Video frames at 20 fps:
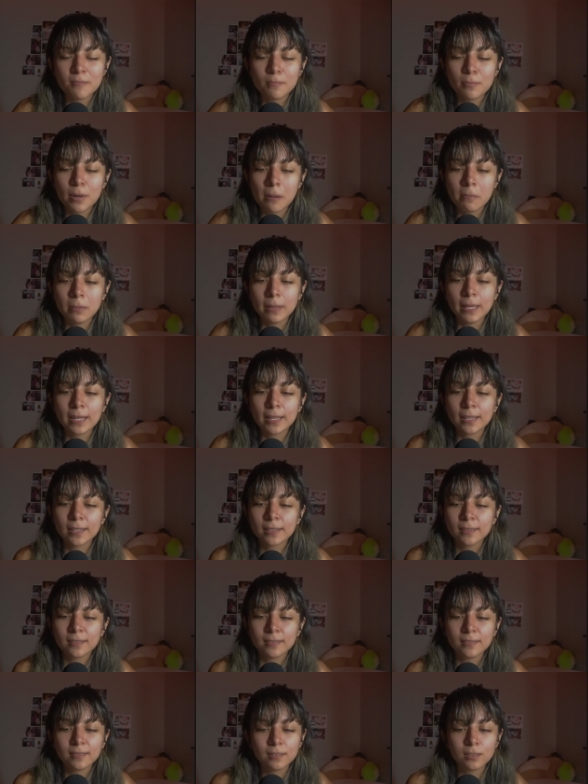public,
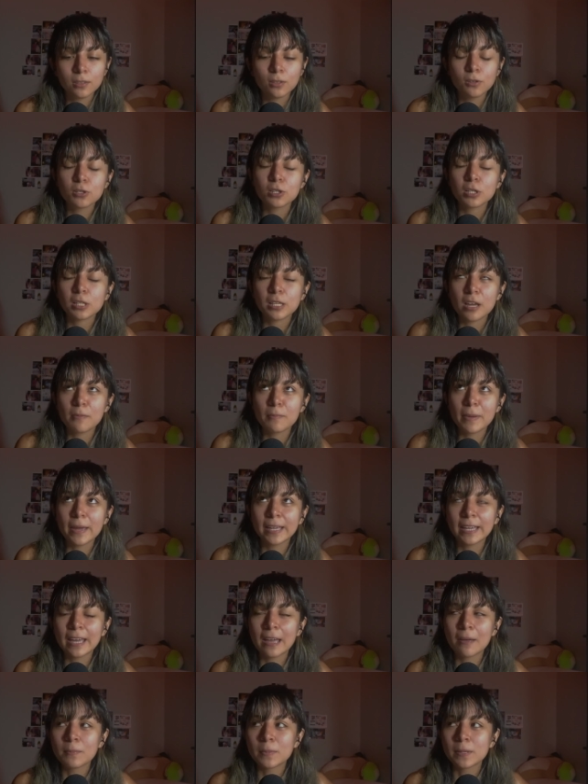usually on my
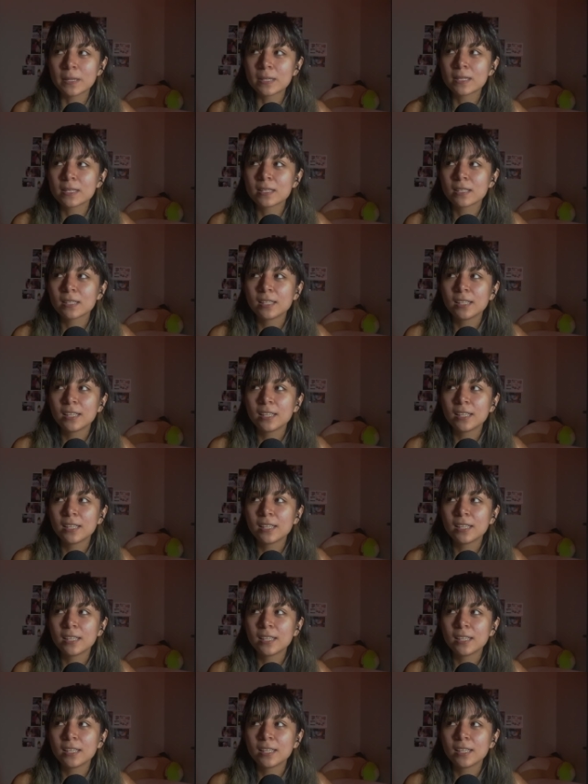campus,